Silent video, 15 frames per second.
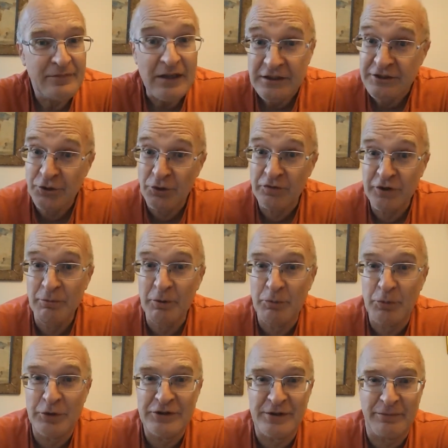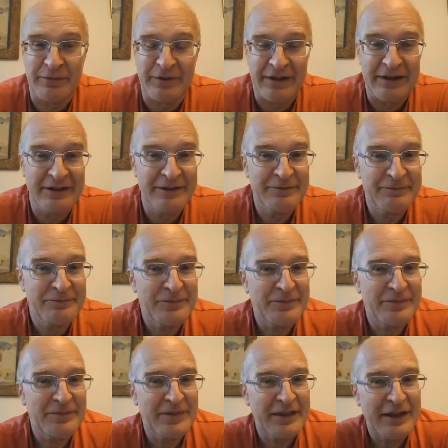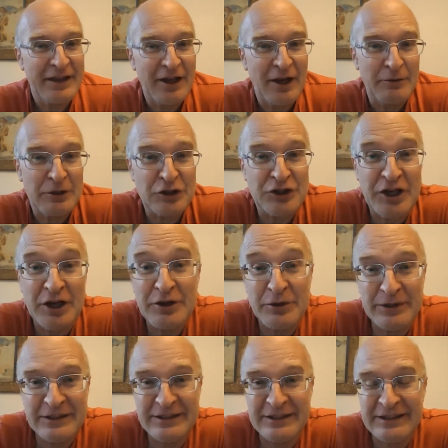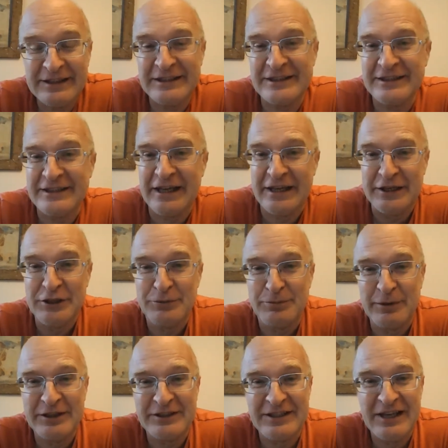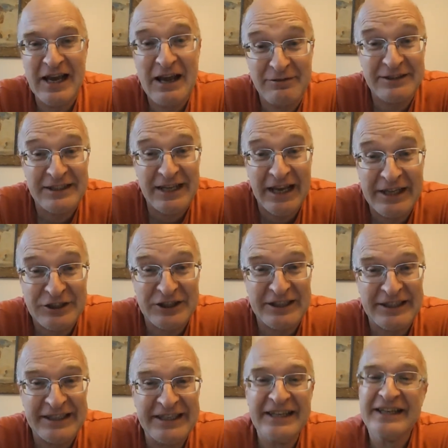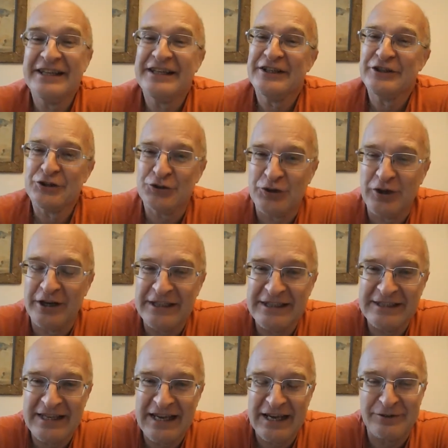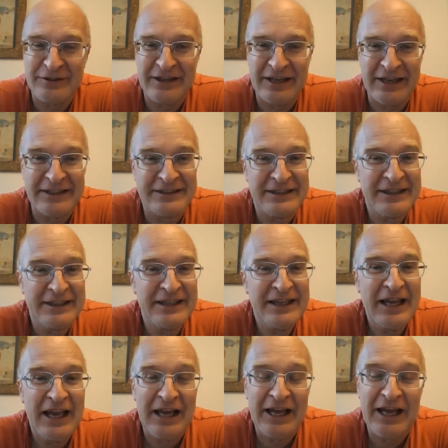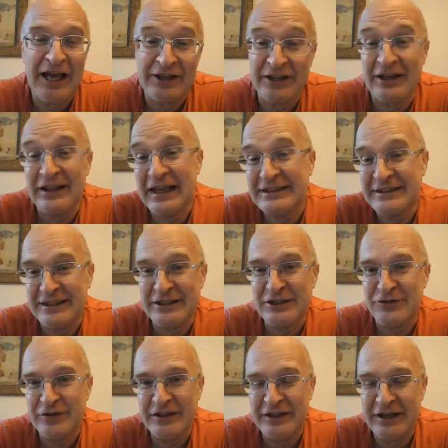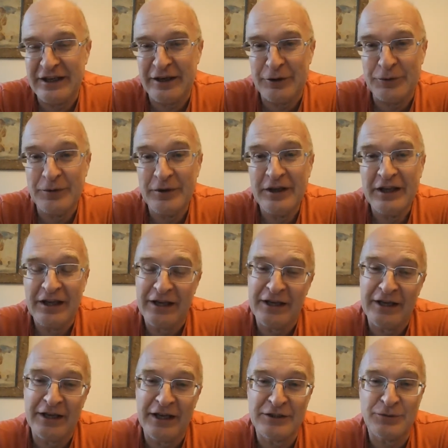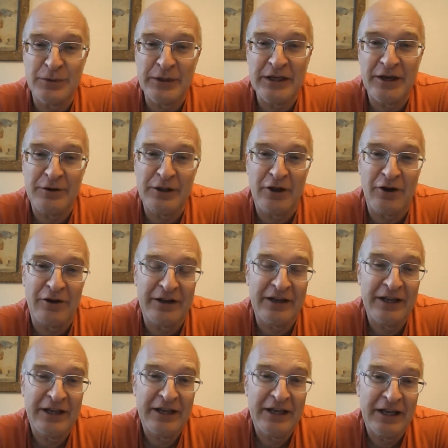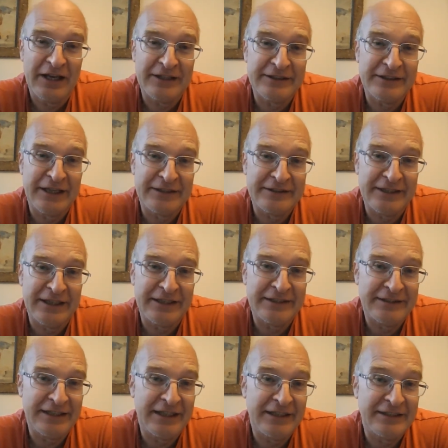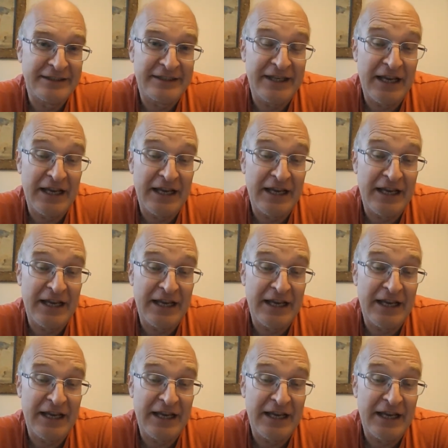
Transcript: So I've come up with something. I'm going to show you it at this stage because I haven't actually tried it out yet, and I'll add to this video as we go along and see